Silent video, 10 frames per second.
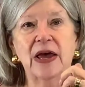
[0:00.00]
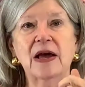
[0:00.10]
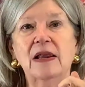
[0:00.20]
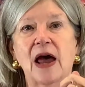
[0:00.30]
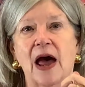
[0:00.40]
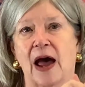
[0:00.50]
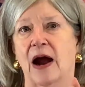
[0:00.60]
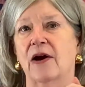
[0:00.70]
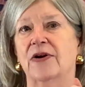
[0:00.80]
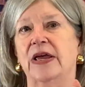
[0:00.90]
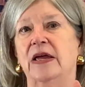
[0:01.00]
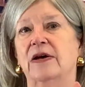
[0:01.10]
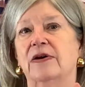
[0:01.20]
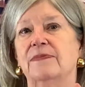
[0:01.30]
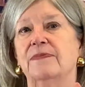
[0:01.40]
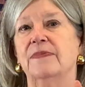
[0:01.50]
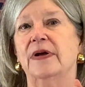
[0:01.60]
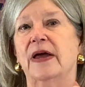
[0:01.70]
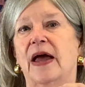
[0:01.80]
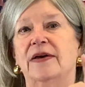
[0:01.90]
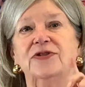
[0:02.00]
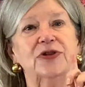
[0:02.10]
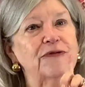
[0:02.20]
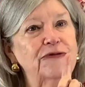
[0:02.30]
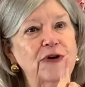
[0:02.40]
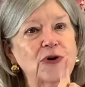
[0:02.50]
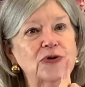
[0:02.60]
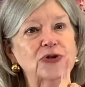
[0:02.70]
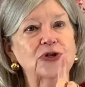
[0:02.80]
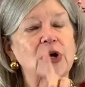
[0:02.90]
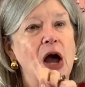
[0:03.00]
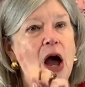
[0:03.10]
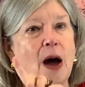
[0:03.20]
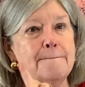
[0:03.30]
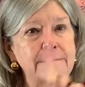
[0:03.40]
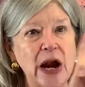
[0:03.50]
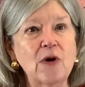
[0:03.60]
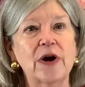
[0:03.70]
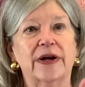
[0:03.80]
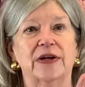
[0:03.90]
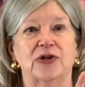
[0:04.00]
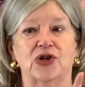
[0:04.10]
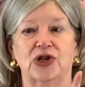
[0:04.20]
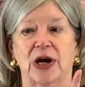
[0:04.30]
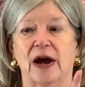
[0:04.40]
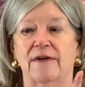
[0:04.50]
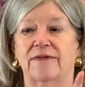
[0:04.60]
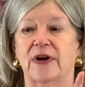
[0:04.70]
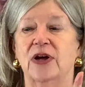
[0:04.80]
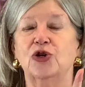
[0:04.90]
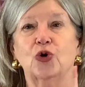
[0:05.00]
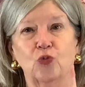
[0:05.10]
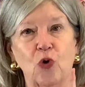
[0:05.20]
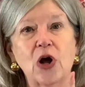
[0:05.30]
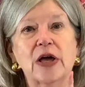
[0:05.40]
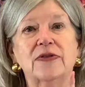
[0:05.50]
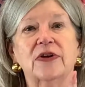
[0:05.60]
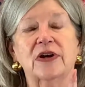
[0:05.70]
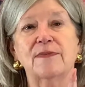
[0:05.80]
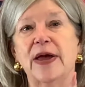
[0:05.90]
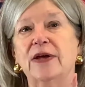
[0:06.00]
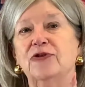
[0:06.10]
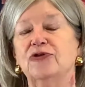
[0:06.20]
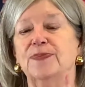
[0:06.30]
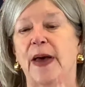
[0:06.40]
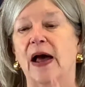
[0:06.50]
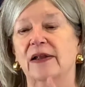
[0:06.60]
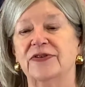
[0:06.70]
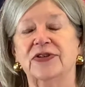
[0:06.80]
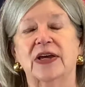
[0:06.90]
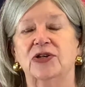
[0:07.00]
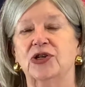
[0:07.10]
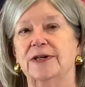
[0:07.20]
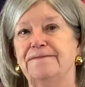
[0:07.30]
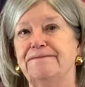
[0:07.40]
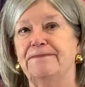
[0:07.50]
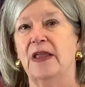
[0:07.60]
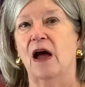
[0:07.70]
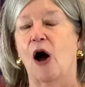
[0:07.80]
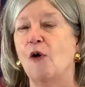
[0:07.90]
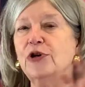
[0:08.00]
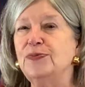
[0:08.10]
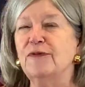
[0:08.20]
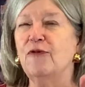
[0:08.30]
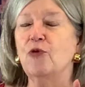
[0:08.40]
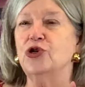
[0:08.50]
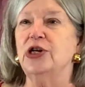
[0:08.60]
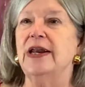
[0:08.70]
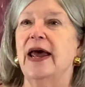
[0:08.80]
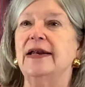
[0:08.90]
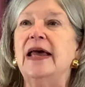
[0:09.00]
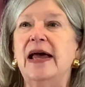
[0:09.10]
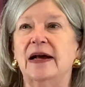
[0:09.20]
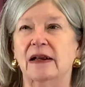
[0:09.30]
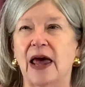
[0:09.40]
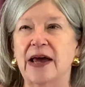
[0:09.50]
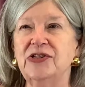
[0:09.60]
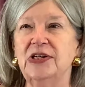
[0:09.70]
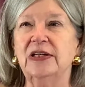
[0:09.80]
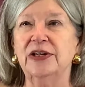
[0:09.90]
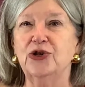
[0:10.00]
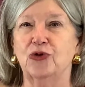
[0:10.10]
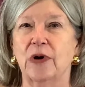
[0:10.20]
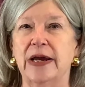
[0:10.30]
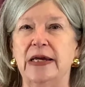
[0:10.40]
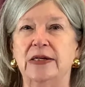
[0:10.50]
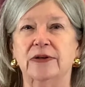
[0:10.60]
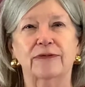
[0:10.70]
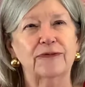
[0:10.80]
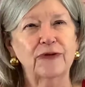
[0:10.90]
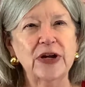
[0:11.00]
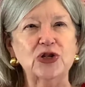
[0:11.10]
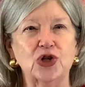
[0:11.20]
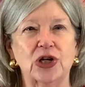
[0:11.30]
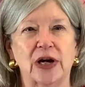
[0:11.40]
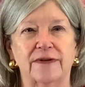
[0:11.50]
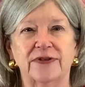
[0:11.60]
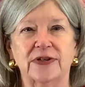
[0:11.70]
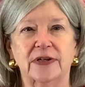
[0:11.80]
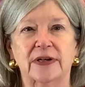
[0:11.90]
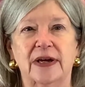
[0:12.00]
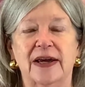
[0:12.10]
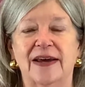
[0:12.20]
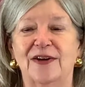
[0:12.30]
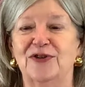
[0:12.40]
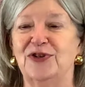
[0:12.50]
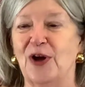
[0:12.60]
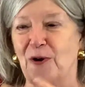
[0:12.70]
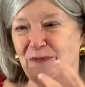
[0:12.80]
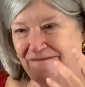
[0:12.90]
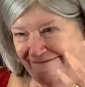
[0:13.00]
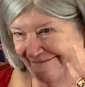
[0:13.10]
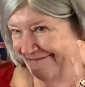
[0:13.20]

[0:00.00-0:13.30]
Ella hired him as the first American chef to run the Commander's Palace kitchen. Always before, she'd had classically trained French chefs. So